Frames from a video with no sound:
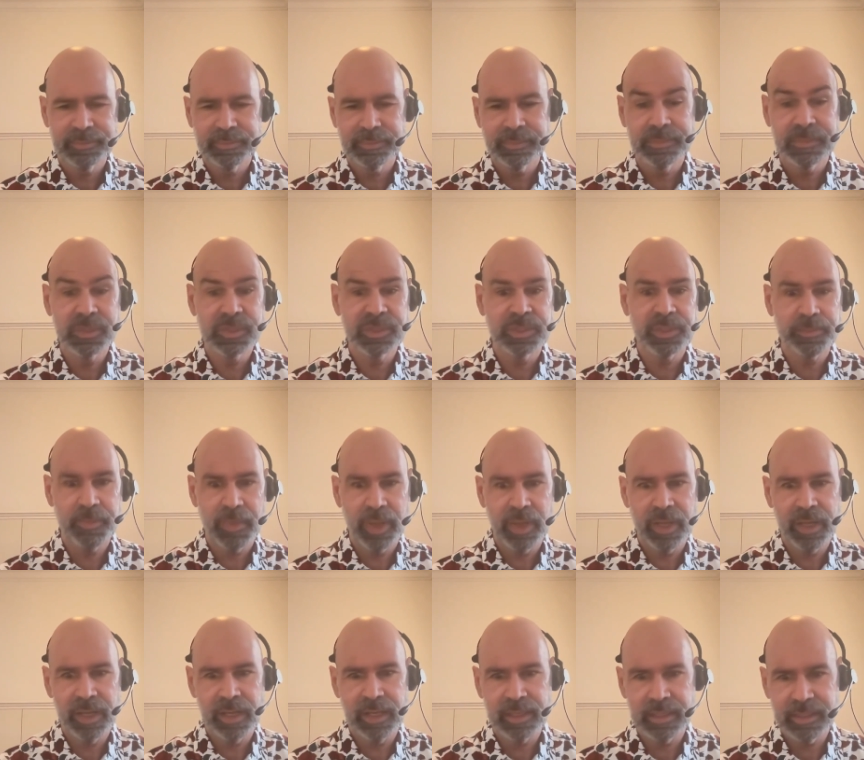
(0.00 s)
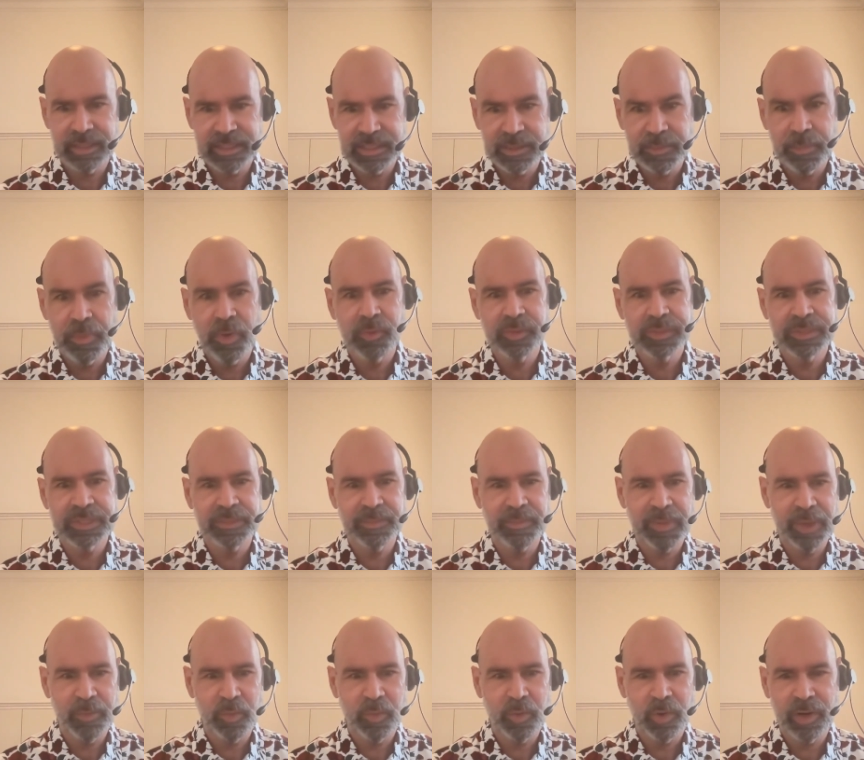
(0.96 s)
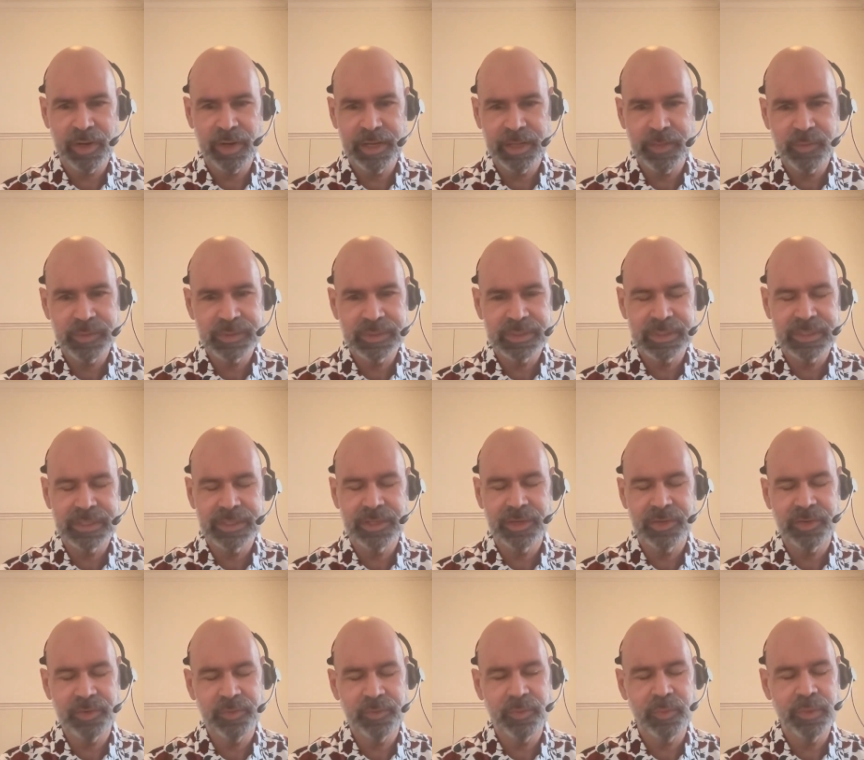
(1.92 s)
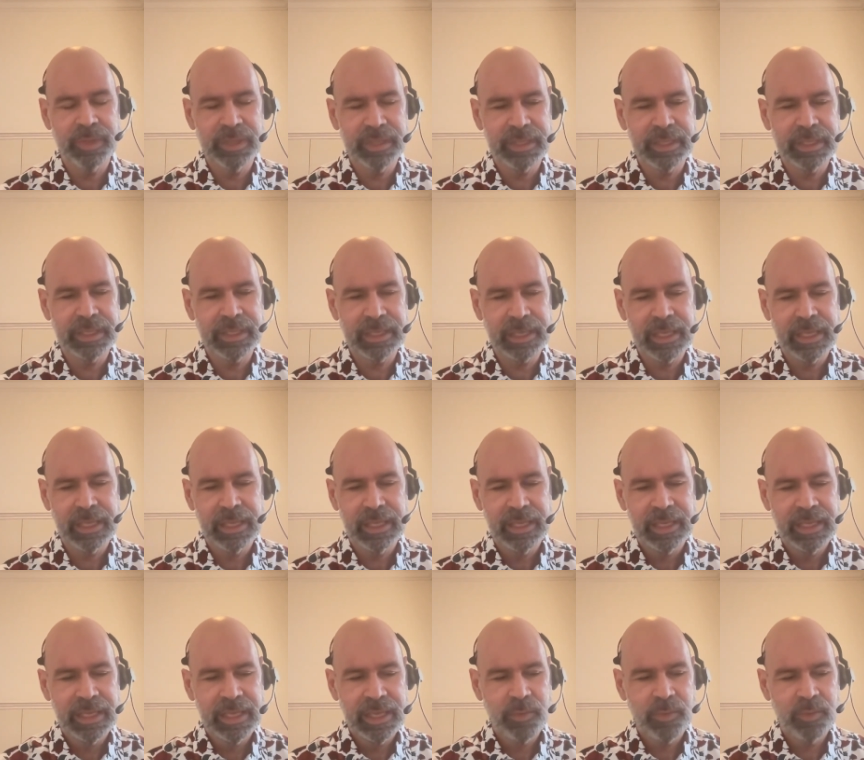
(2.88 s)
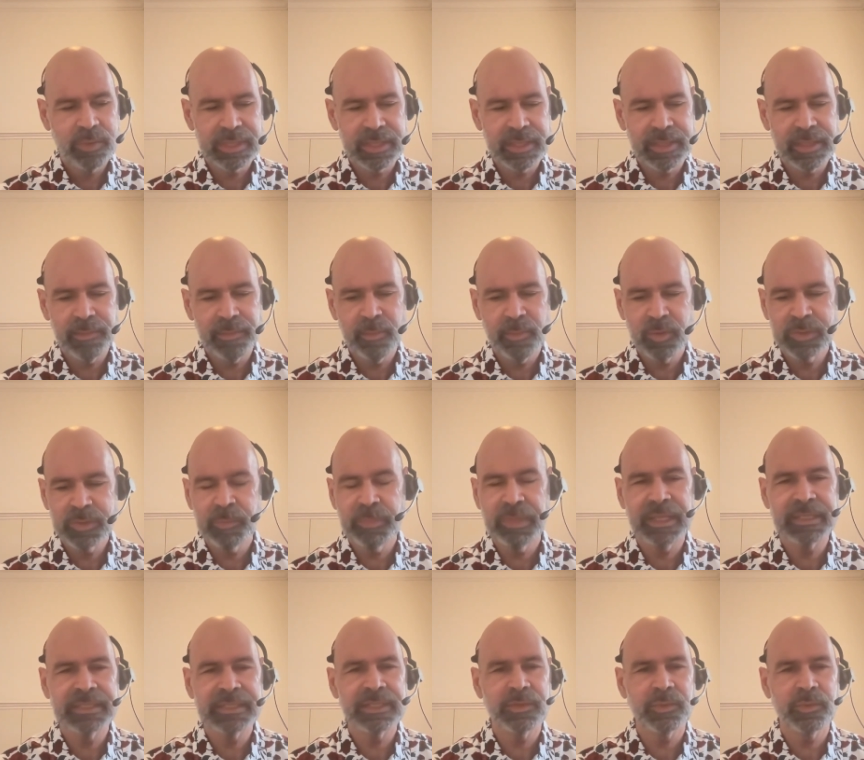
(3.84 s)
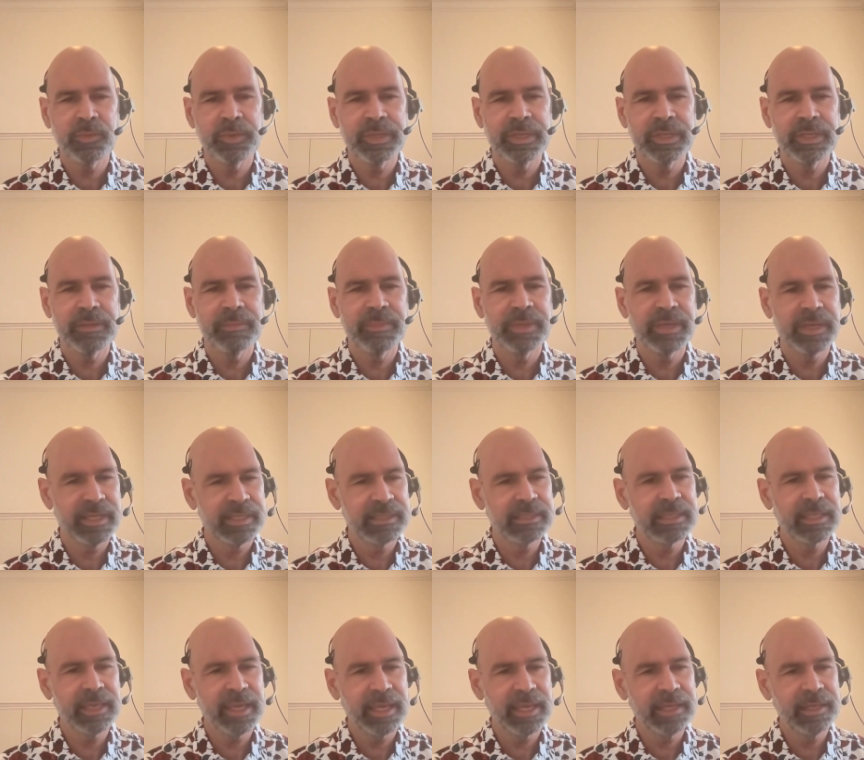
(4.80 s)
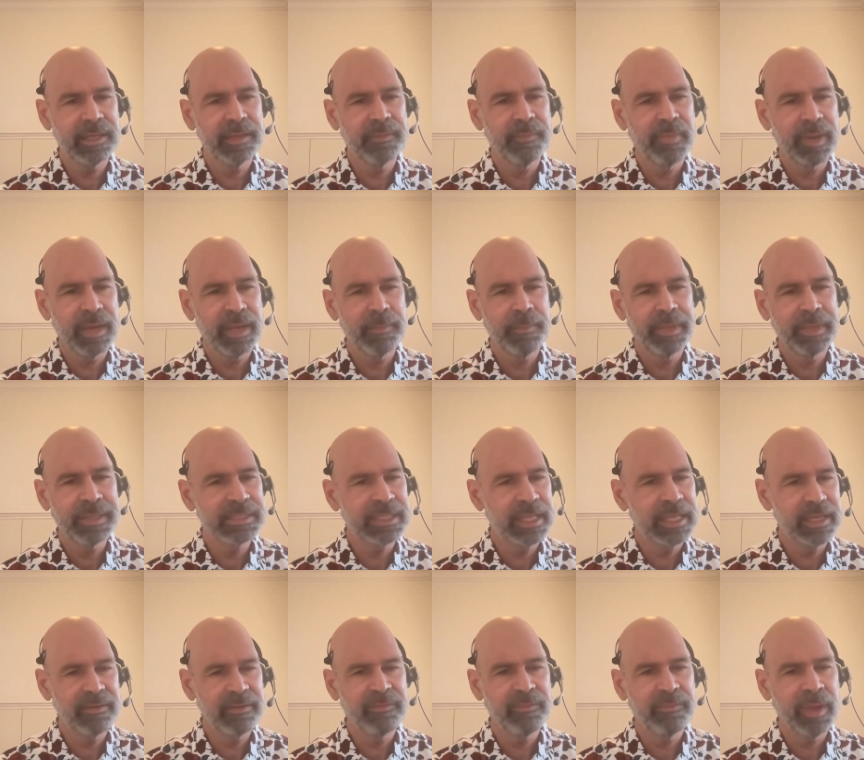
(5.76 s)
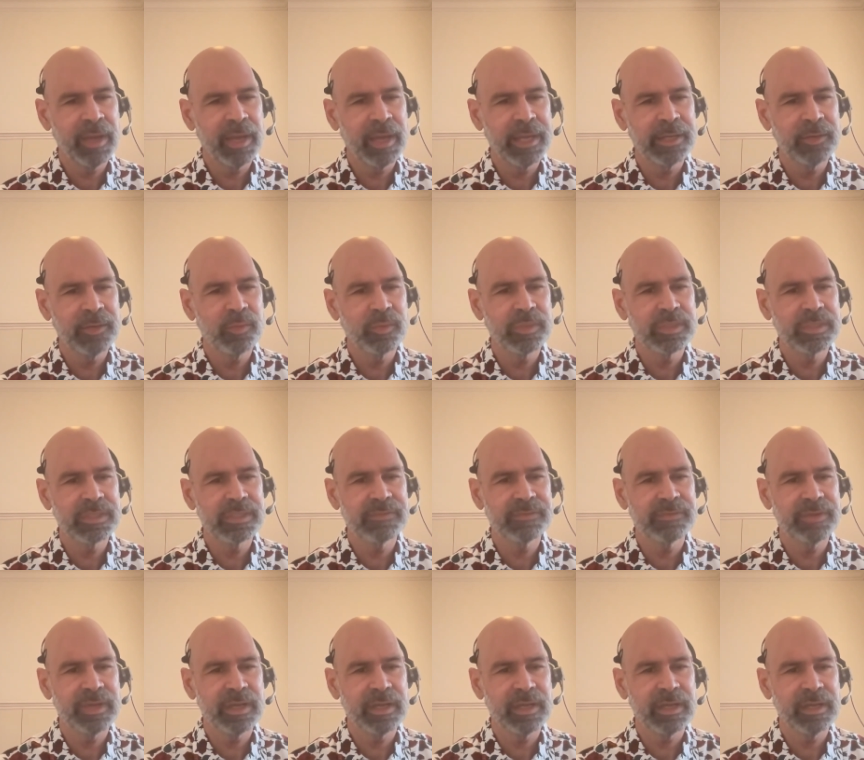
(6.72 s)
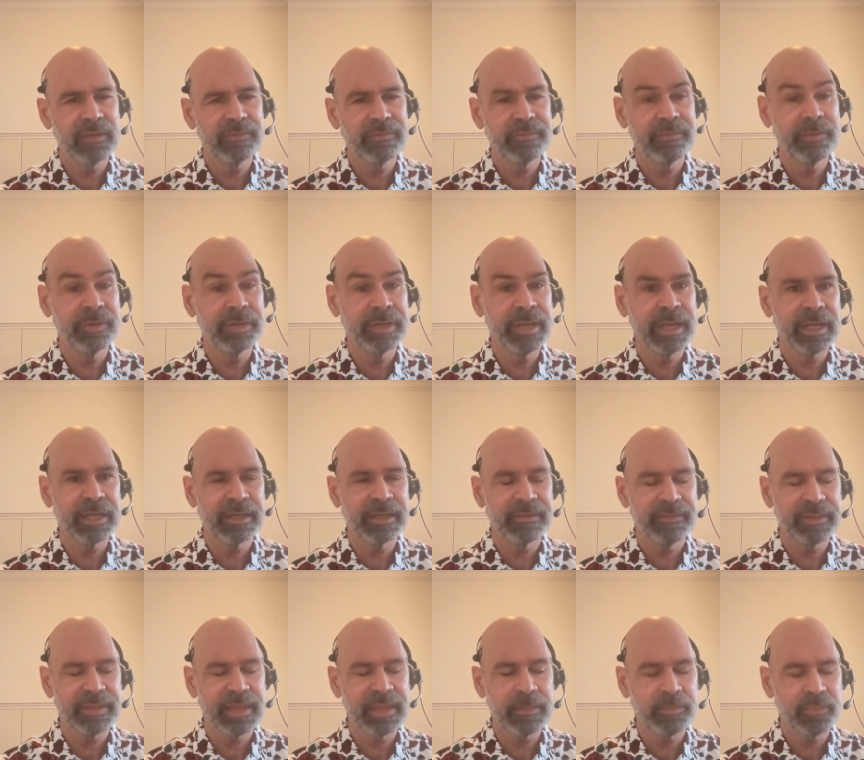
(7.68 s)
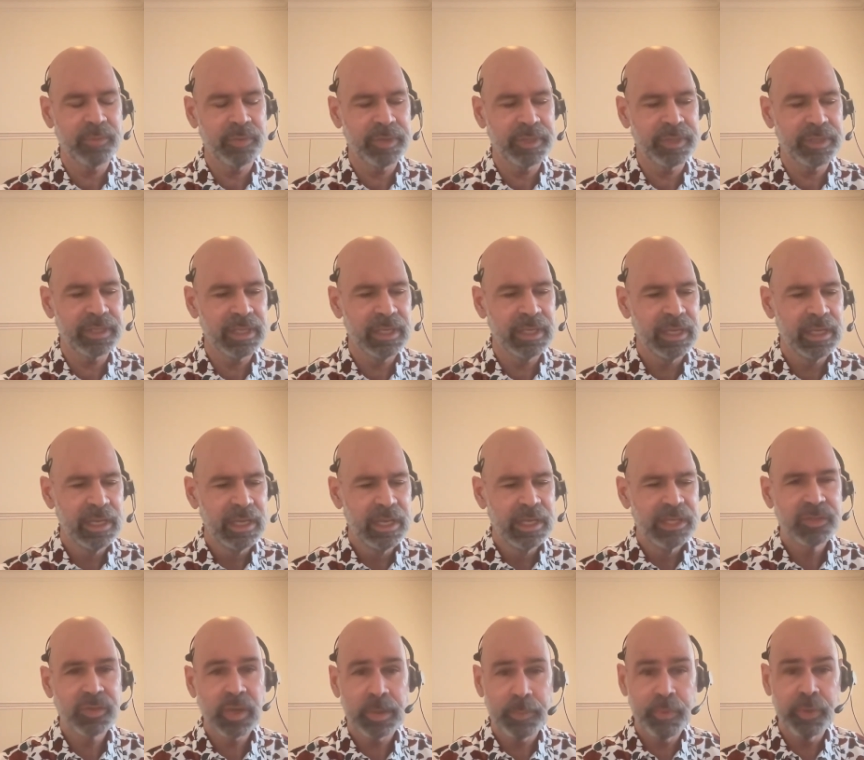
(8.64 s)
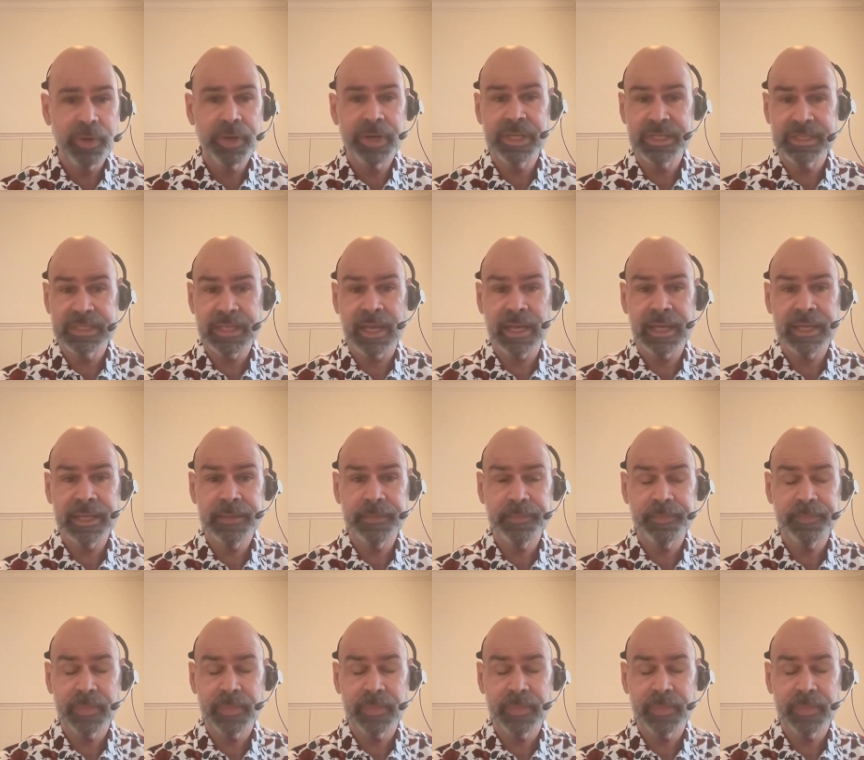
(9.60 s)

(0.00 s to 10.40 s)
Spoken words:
supposed memoir, it was really. It wasn't the most pleasant read because, again, my state of mind was very negative at that point. So I put it aside,